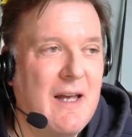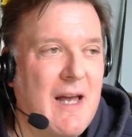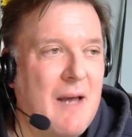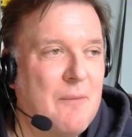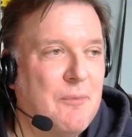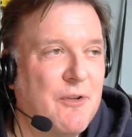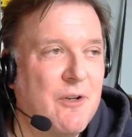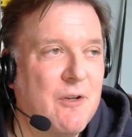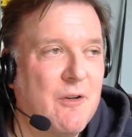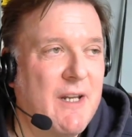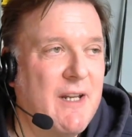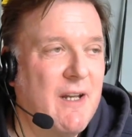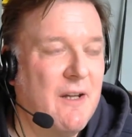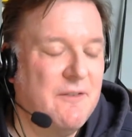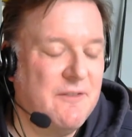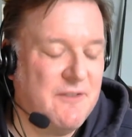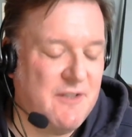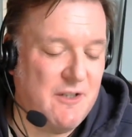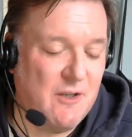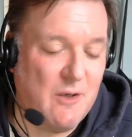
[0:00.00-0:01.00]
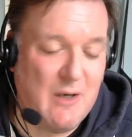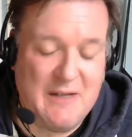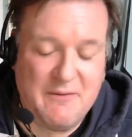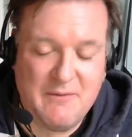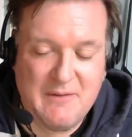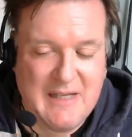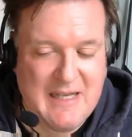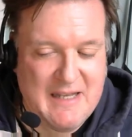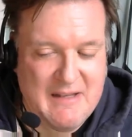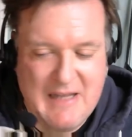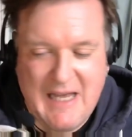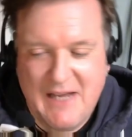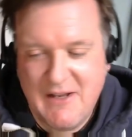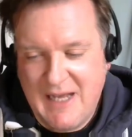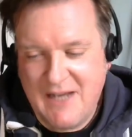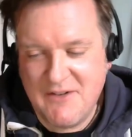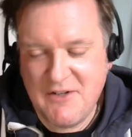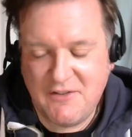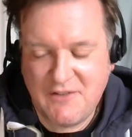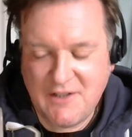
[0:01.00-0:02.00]
Absolutely. And,
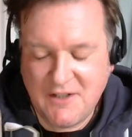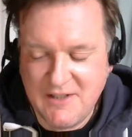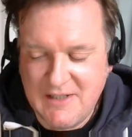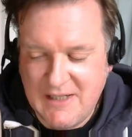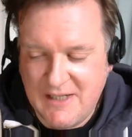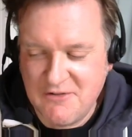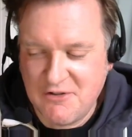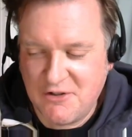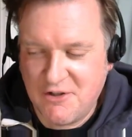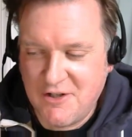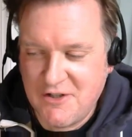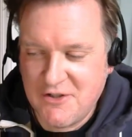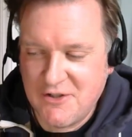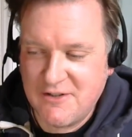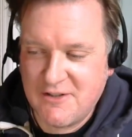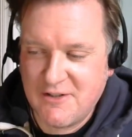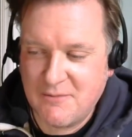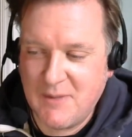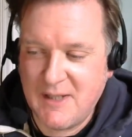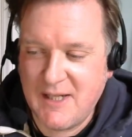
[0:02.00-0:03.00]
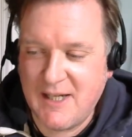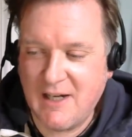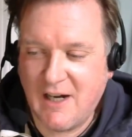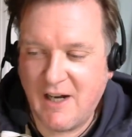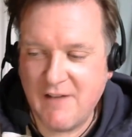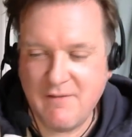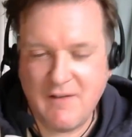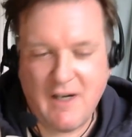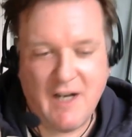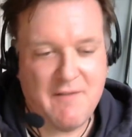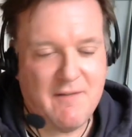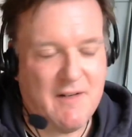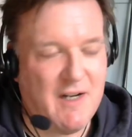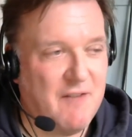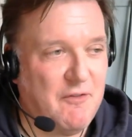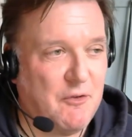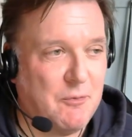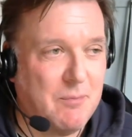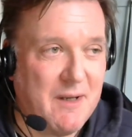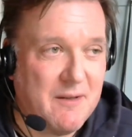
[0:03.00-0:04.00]
as you said in introduction to me,
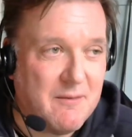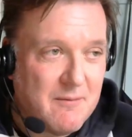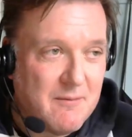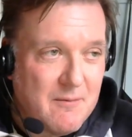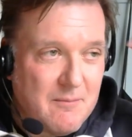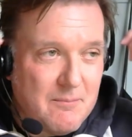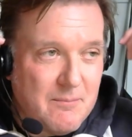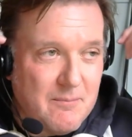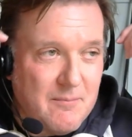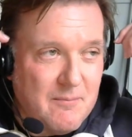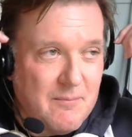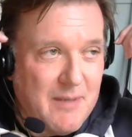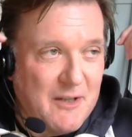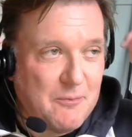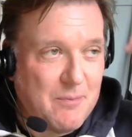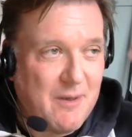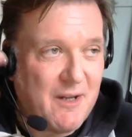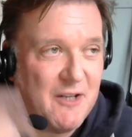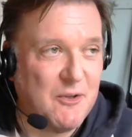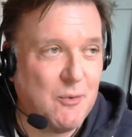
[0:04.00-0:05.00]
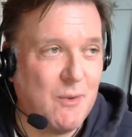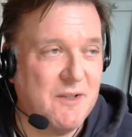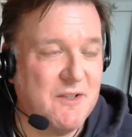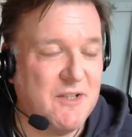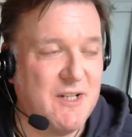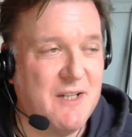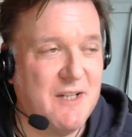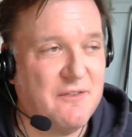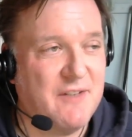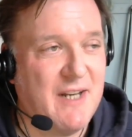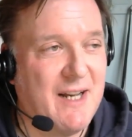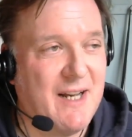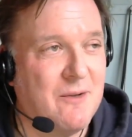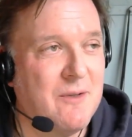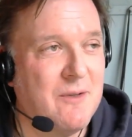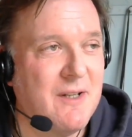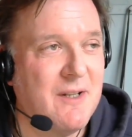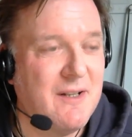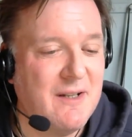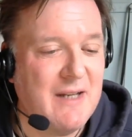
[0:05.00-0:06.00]
I've spent best part of 20 years now
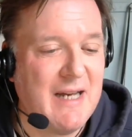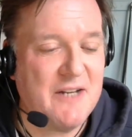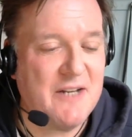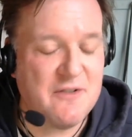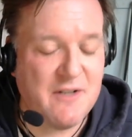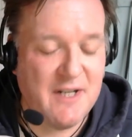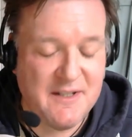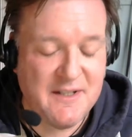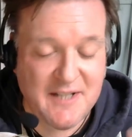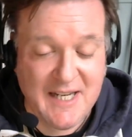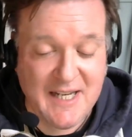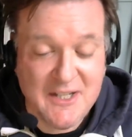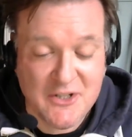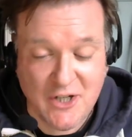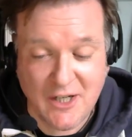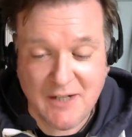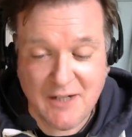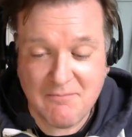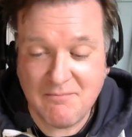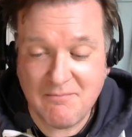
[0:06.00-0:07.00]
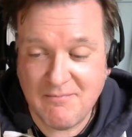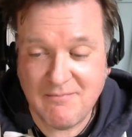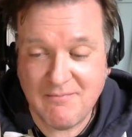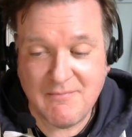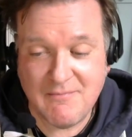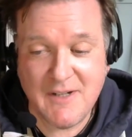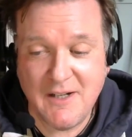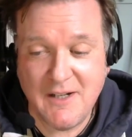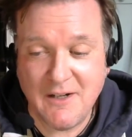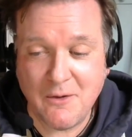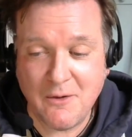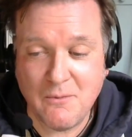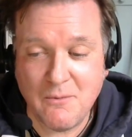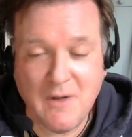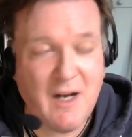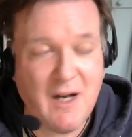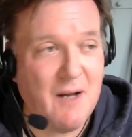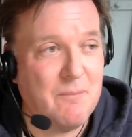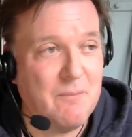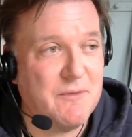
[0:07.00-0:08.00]
actually teaching,
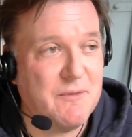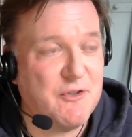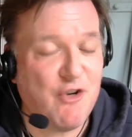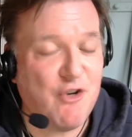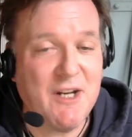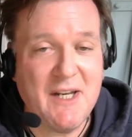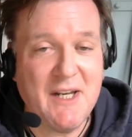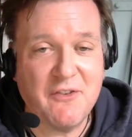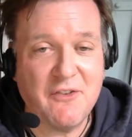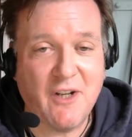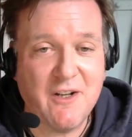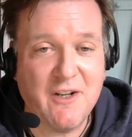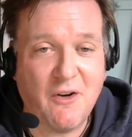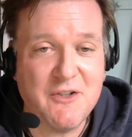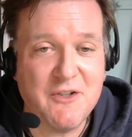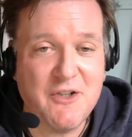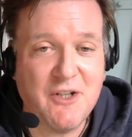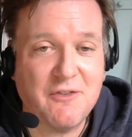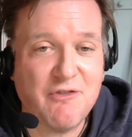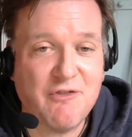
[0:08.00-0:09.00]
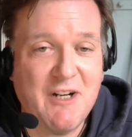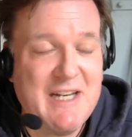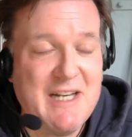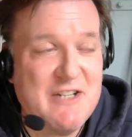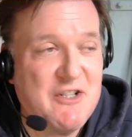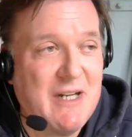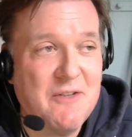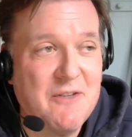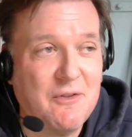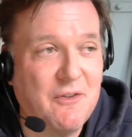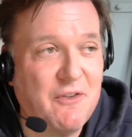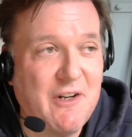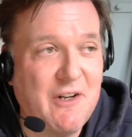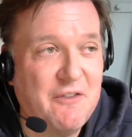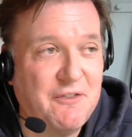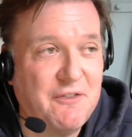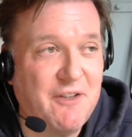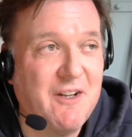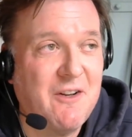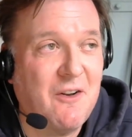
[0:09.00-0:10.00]
trainee psychologists, trainee educational
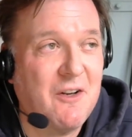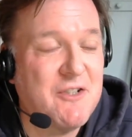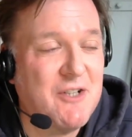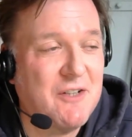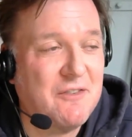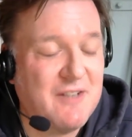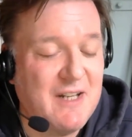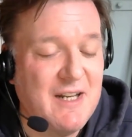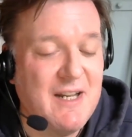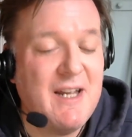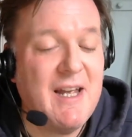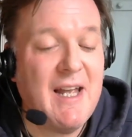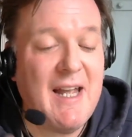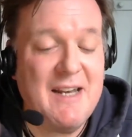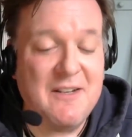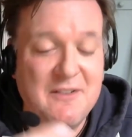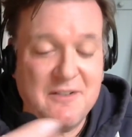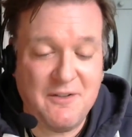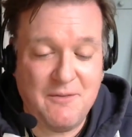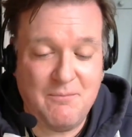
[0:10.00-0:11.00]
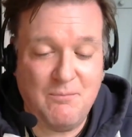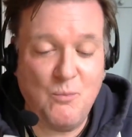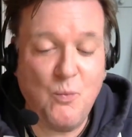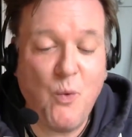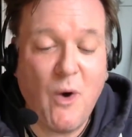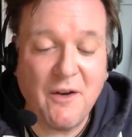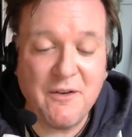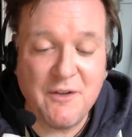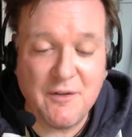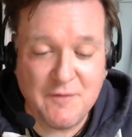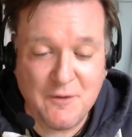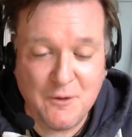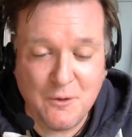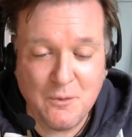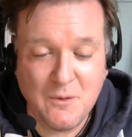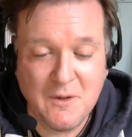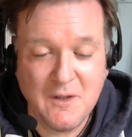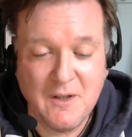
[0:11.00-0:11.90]
psychologists into wonderful